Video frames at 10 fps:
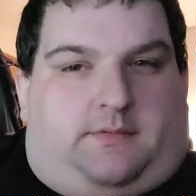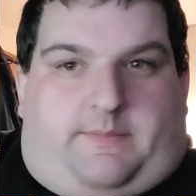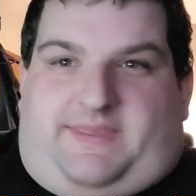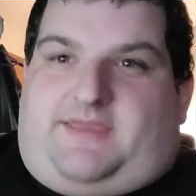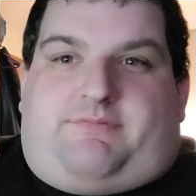I
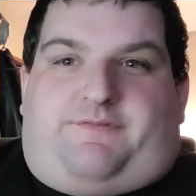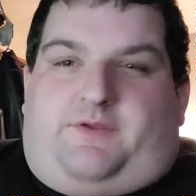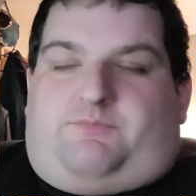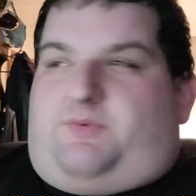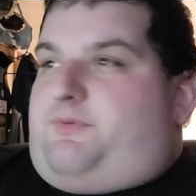mean, give the
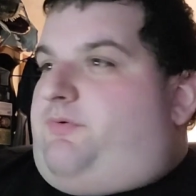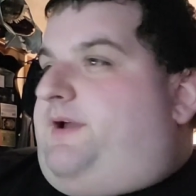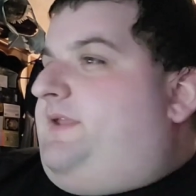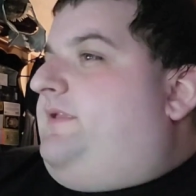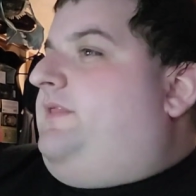film some
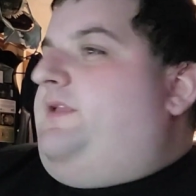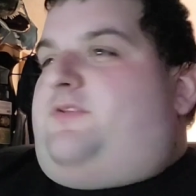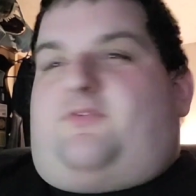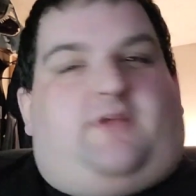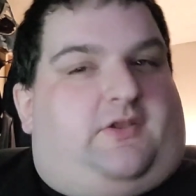credit. At least
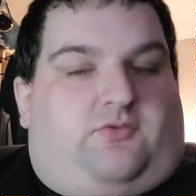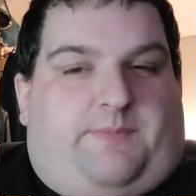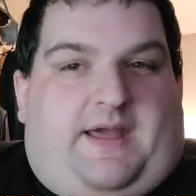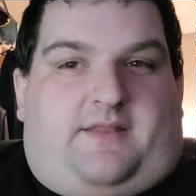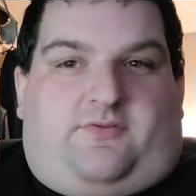it's not as
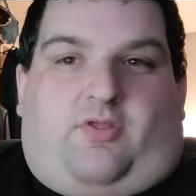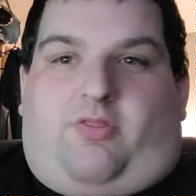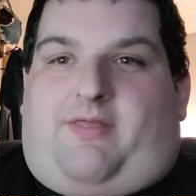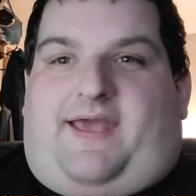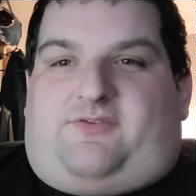bad as the
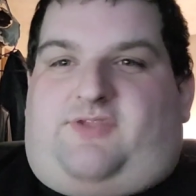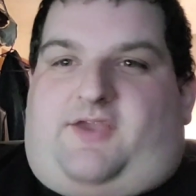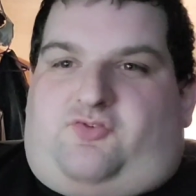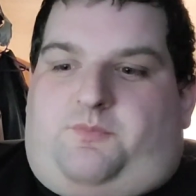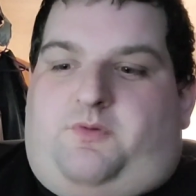last
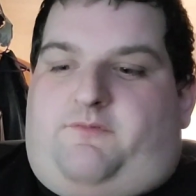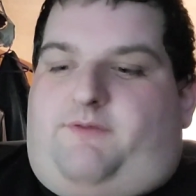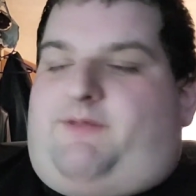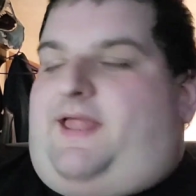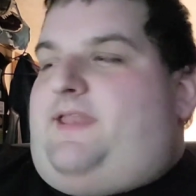action movie
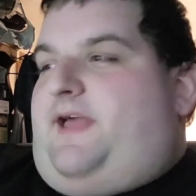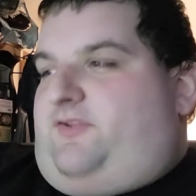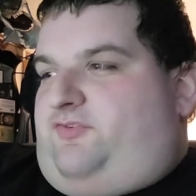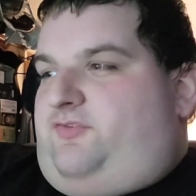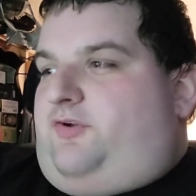we had an
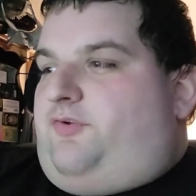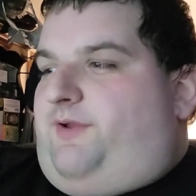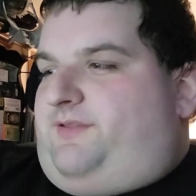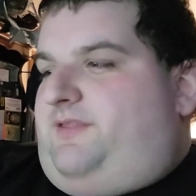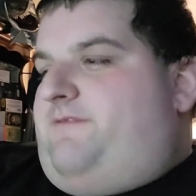action star
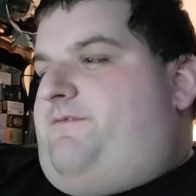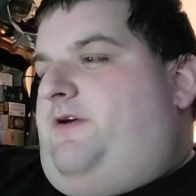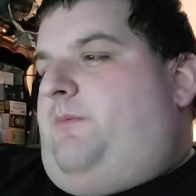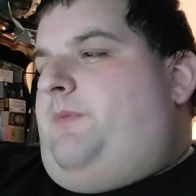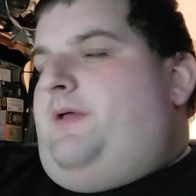directing the
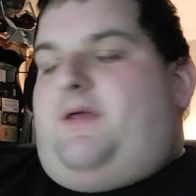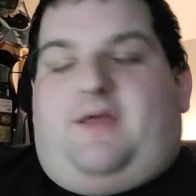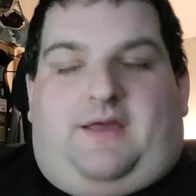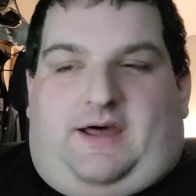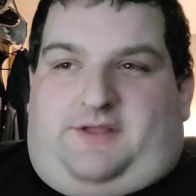film.
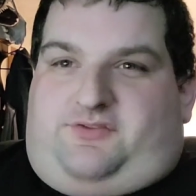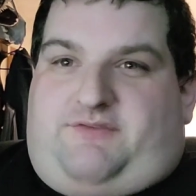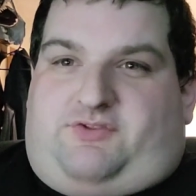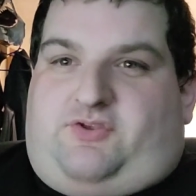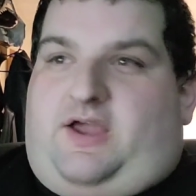
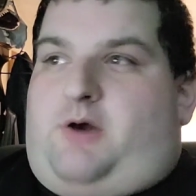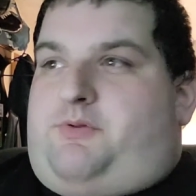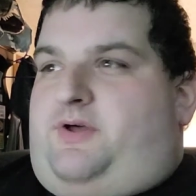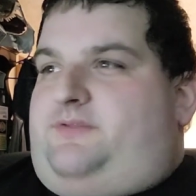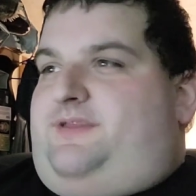Steven Seagal
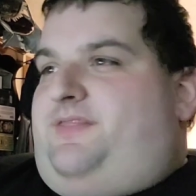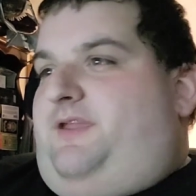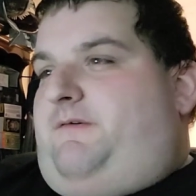with On Deadly